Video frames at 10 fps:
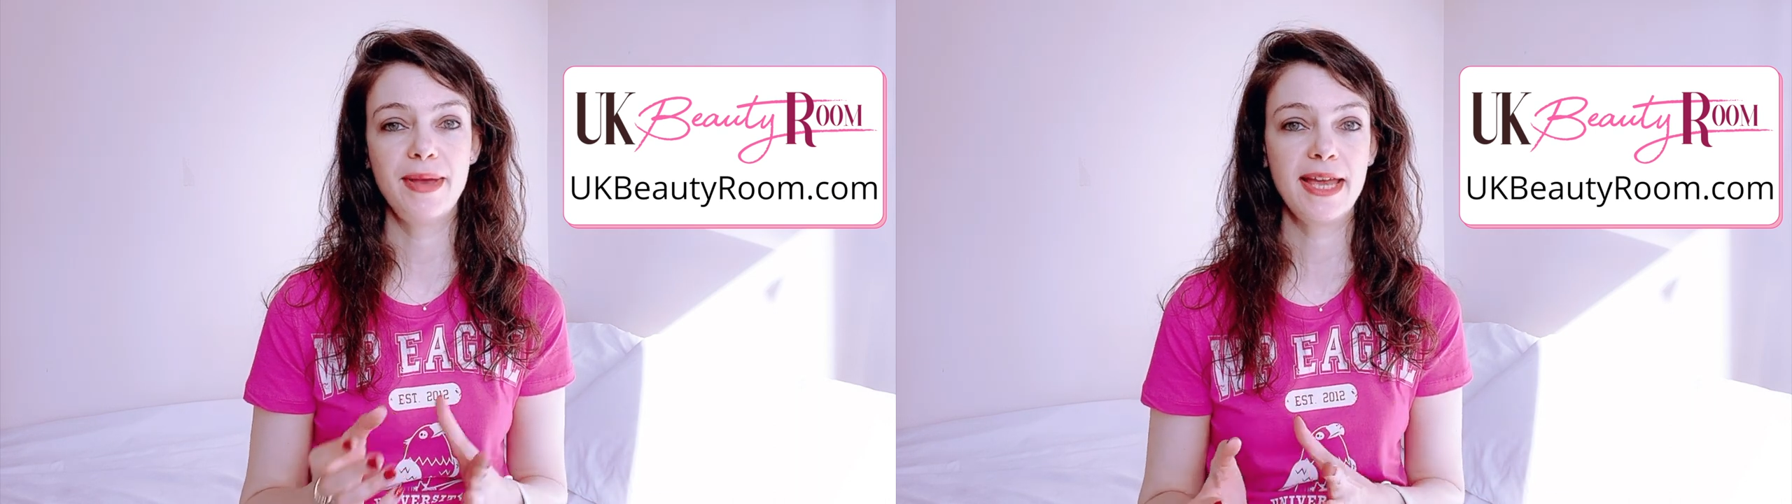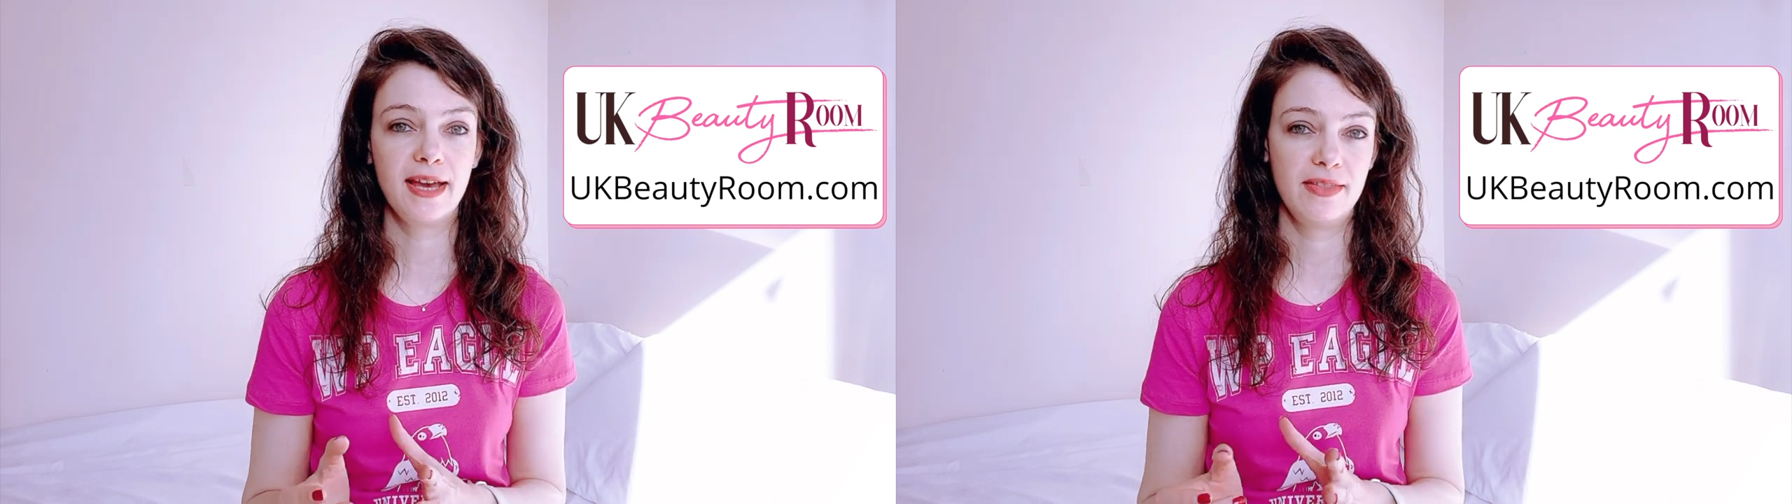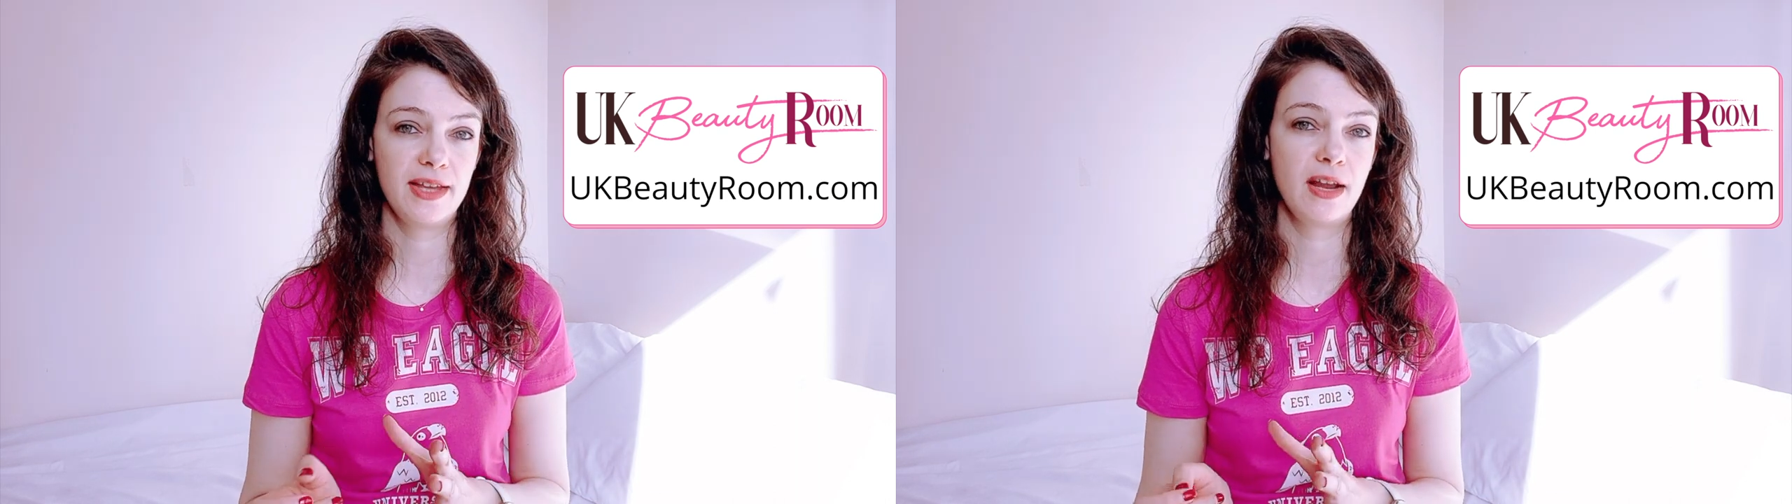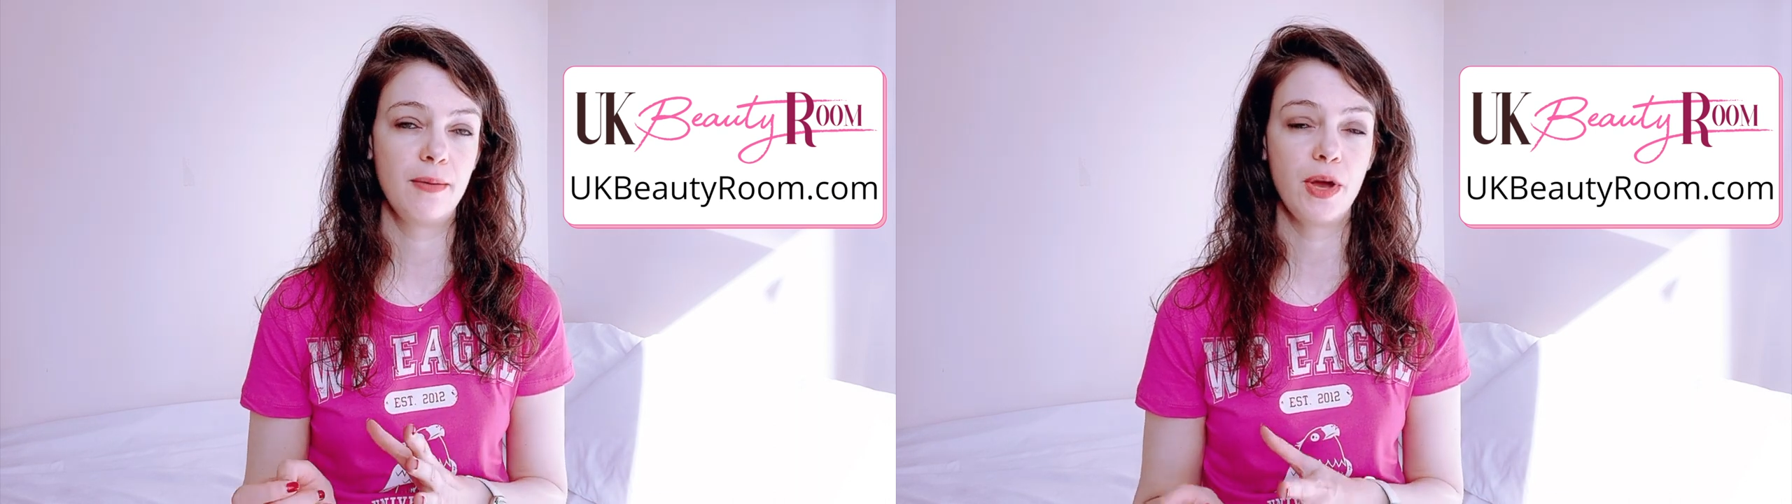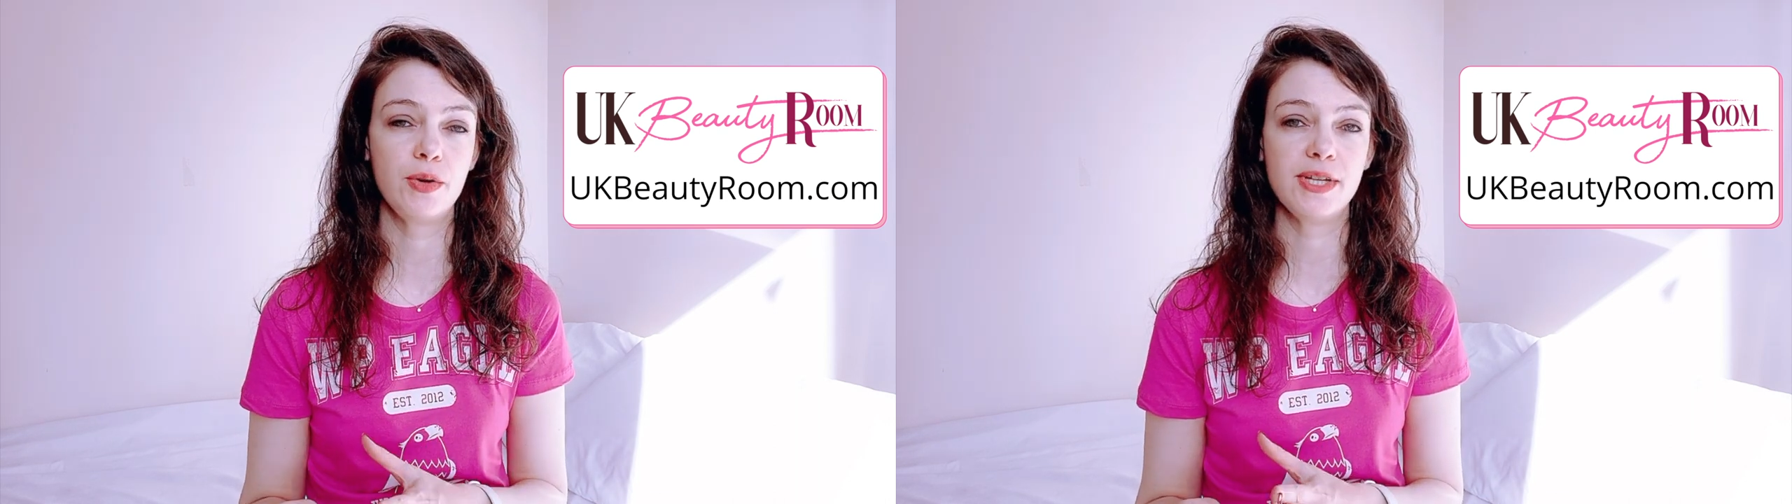bigger than
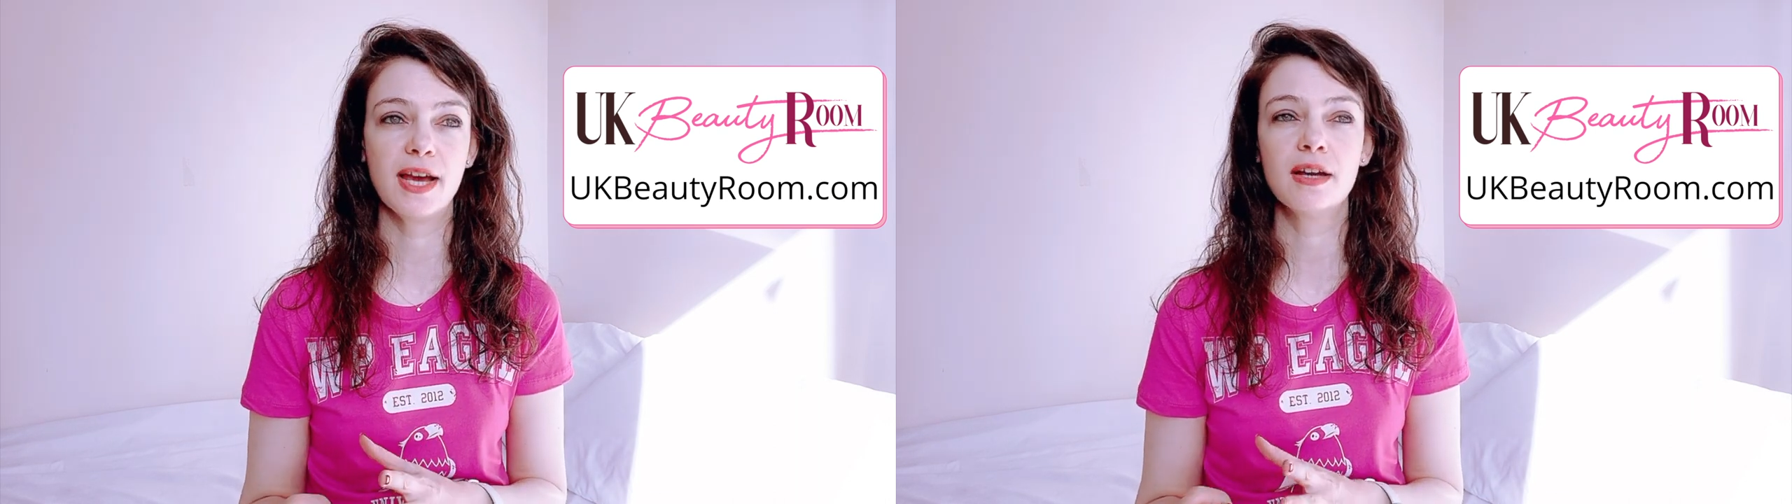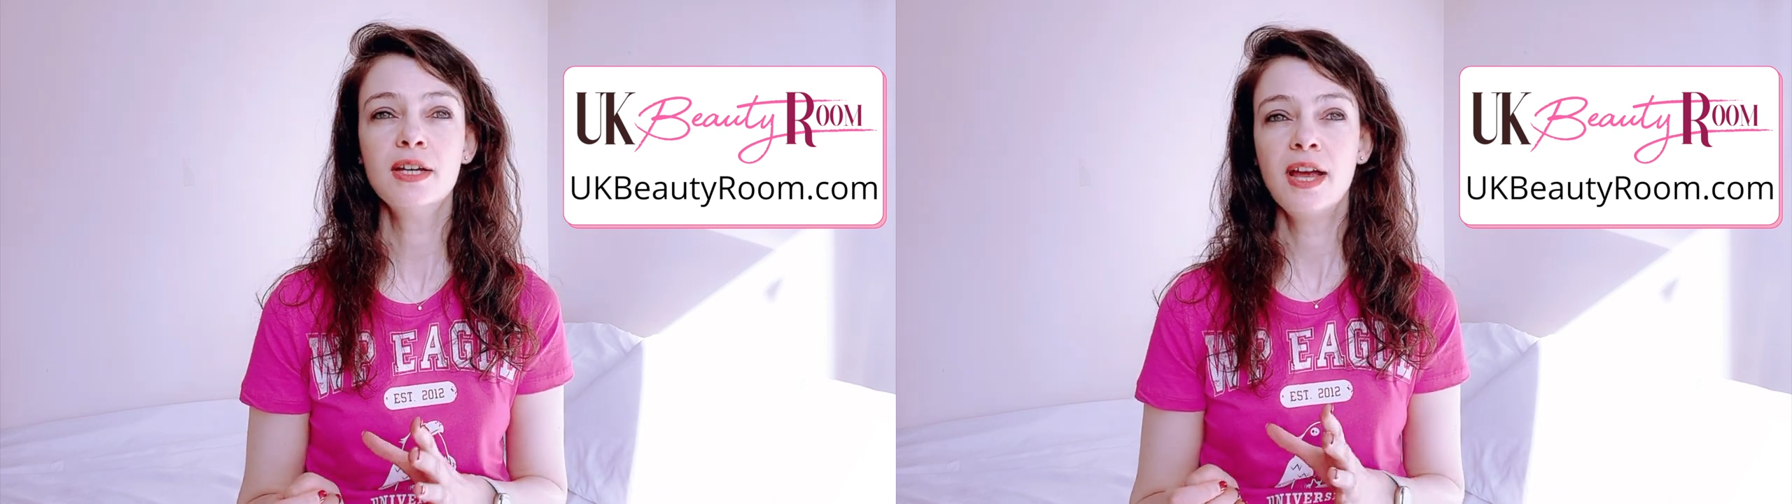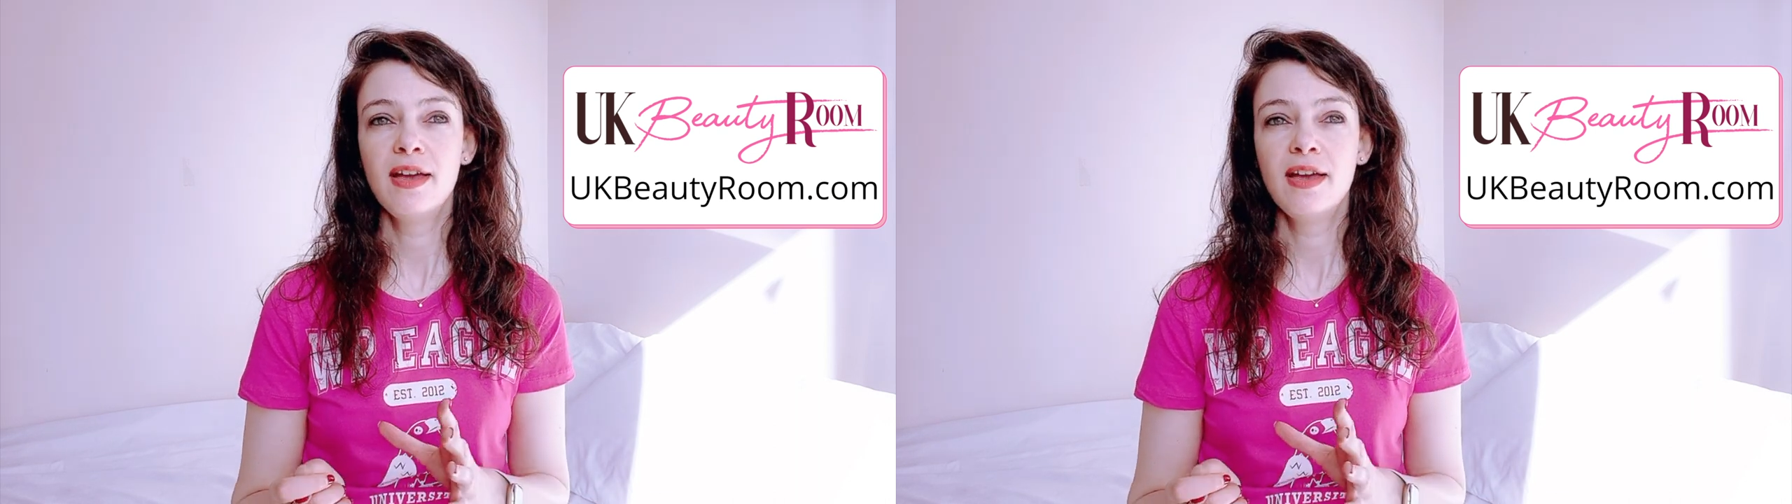ammonia,